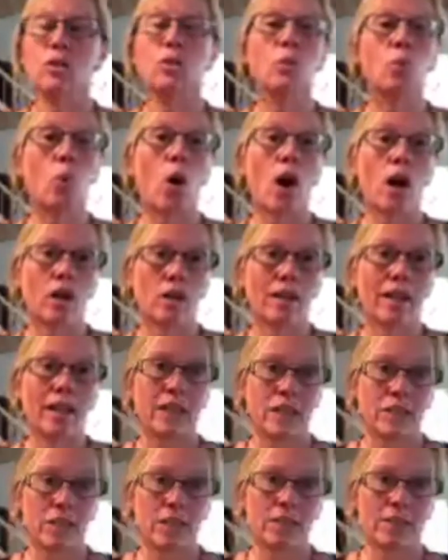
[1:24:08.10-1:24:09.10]
to walk
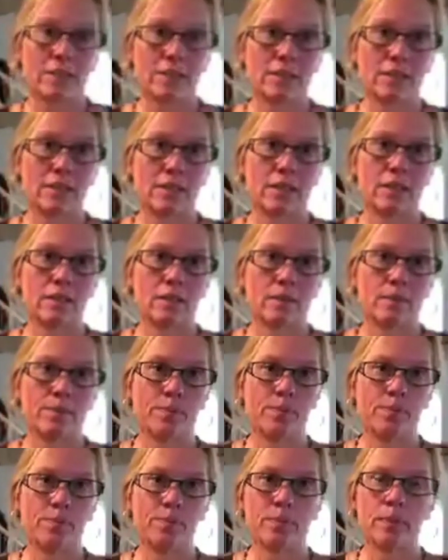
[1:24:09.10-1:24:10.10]
like Jesus did.
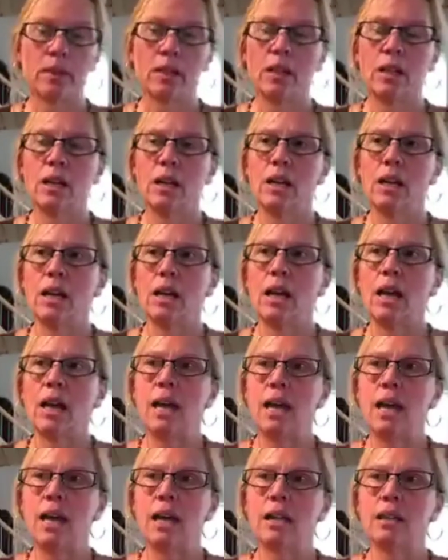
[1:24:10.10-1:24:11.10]

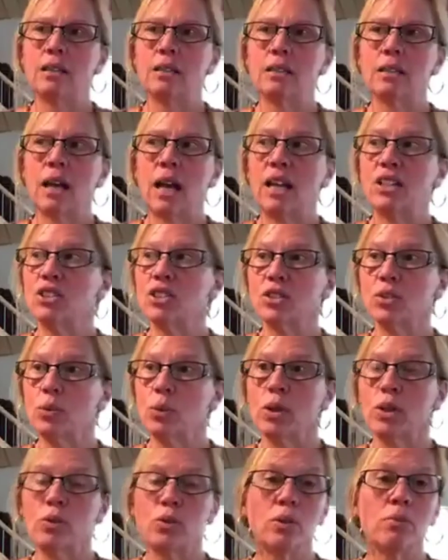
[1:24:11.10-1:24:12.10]
And I
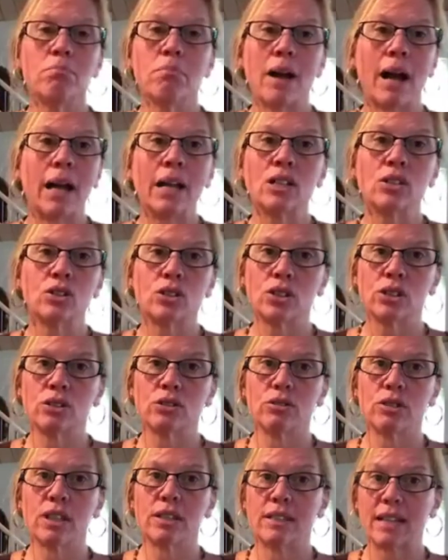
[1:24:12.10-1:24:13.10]
just want to remind
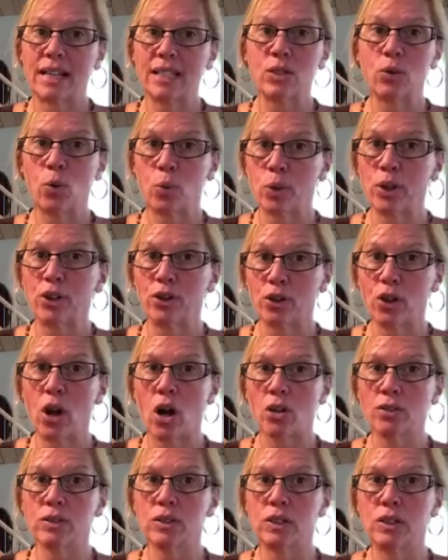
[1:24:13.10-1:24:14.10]
you that that's what we are
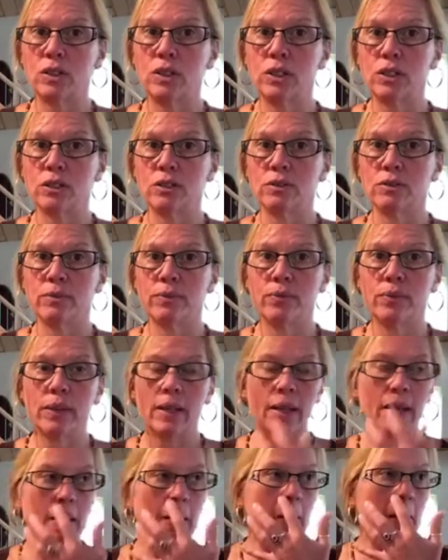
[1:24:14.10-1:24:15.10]
called to do.
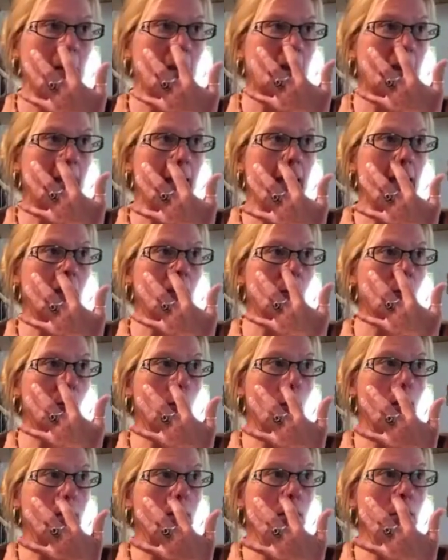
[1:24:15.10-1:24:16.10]
And that
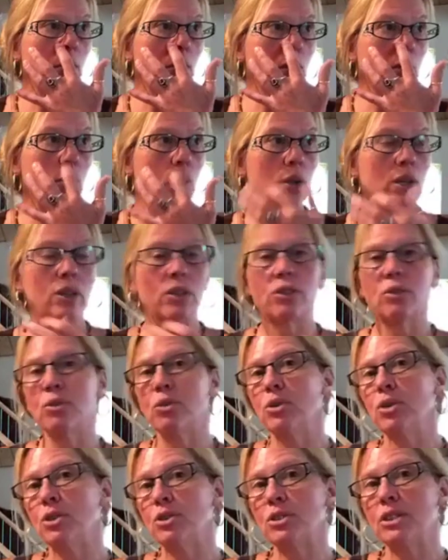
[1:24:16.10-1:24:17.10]
when you are going
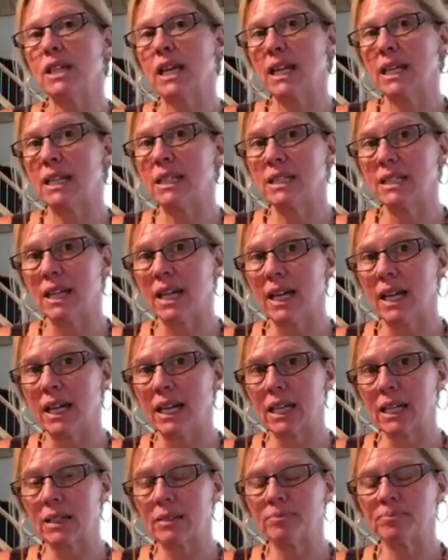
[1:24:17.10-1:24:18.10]
through your
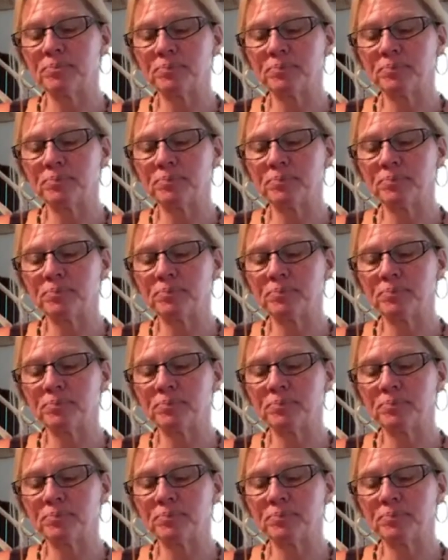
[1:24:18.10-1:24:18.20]
day-to-day